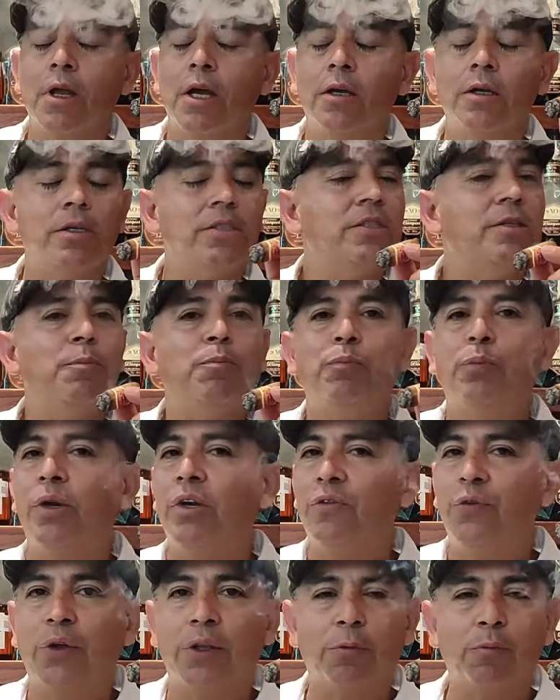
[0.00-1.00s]
is the
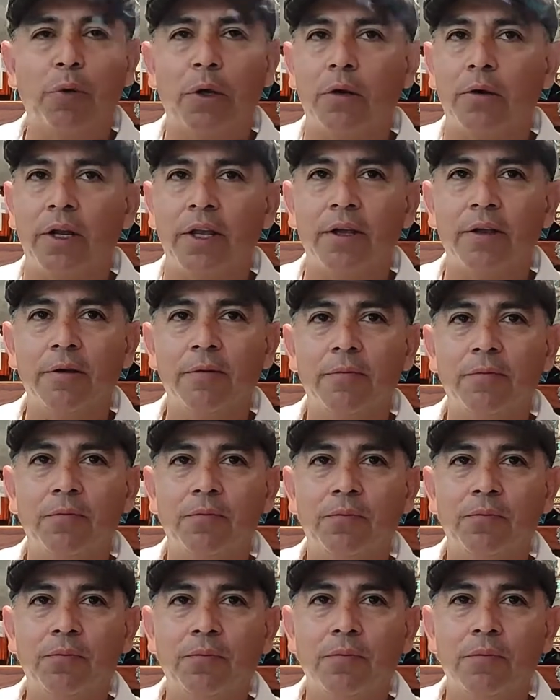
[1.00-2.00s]
perfect pairing.
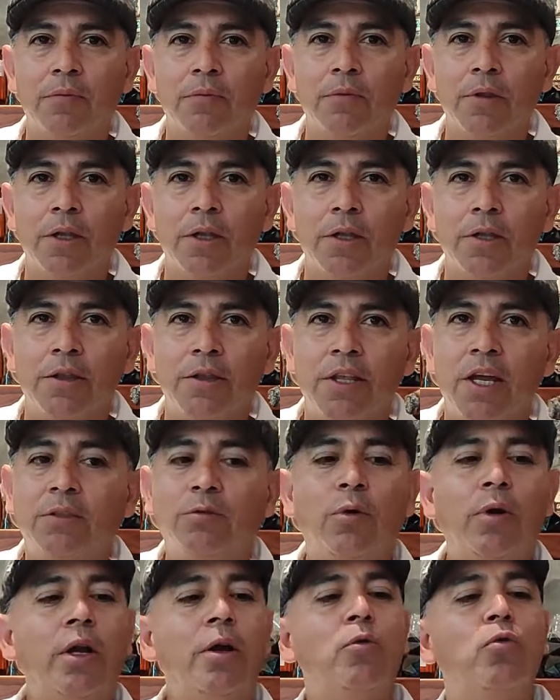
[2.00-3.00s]
That's
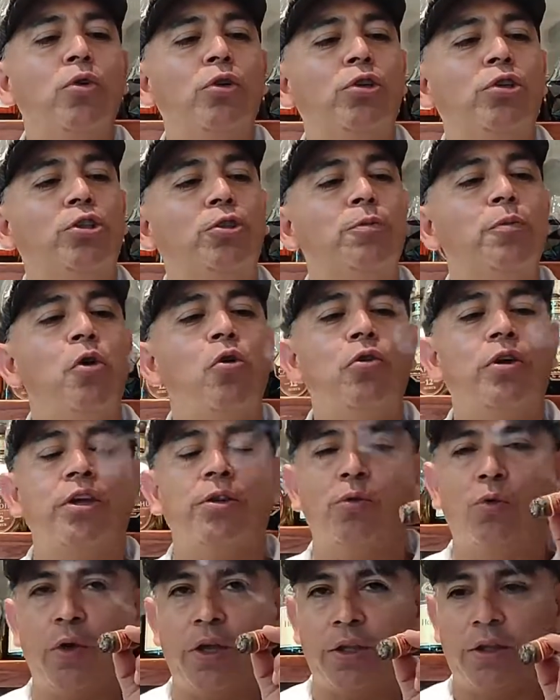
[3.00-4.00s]
what I would smoke
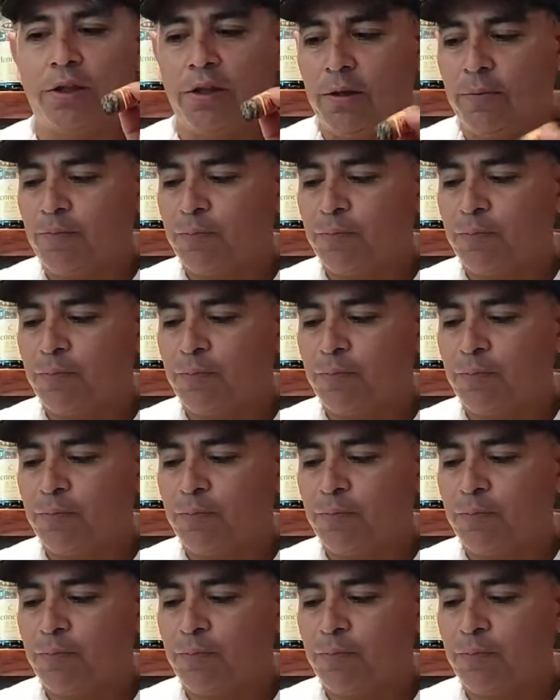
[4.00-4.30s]
it with.